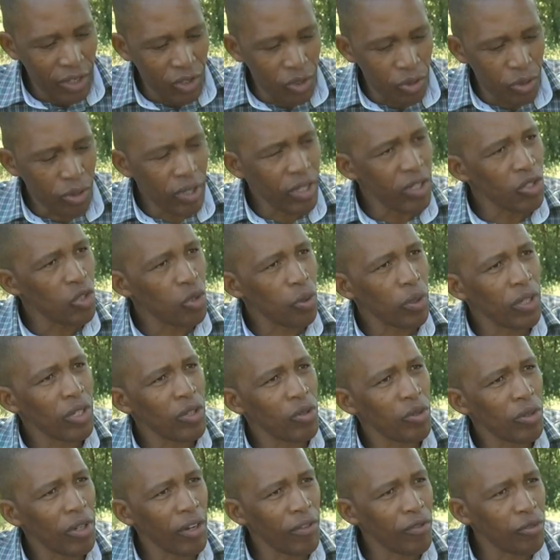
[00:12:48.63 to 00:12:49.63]
During
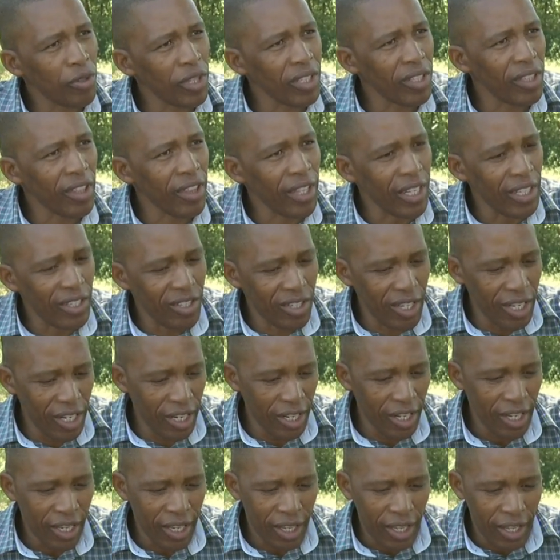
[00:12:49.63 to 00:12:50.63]

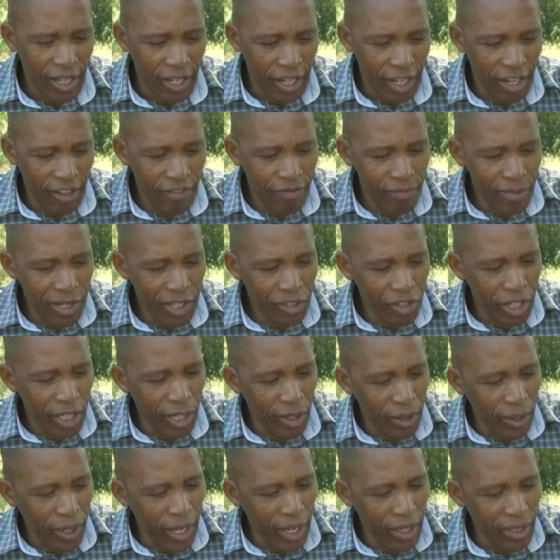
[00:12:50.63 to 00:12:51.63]
2012-2013, government
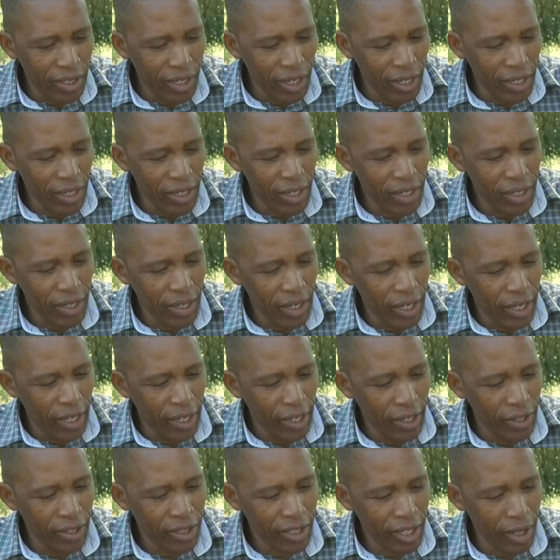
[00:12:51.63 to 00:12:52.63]
relocated
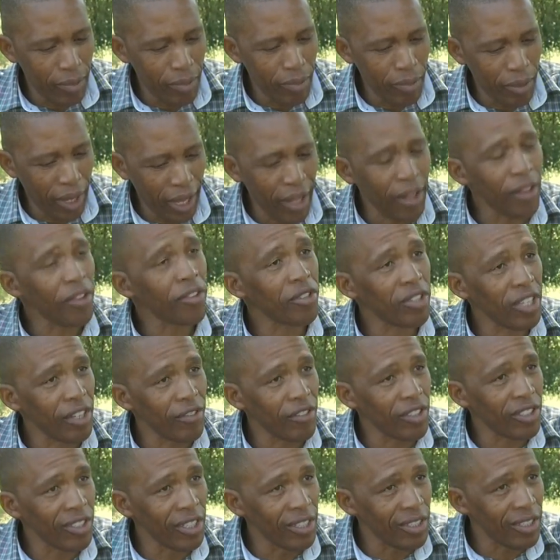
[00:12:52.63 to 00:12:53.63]
uh, some health
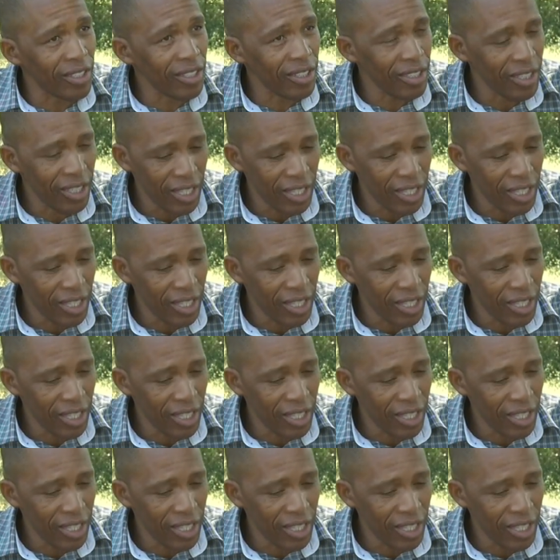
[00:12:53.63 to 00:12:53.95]
services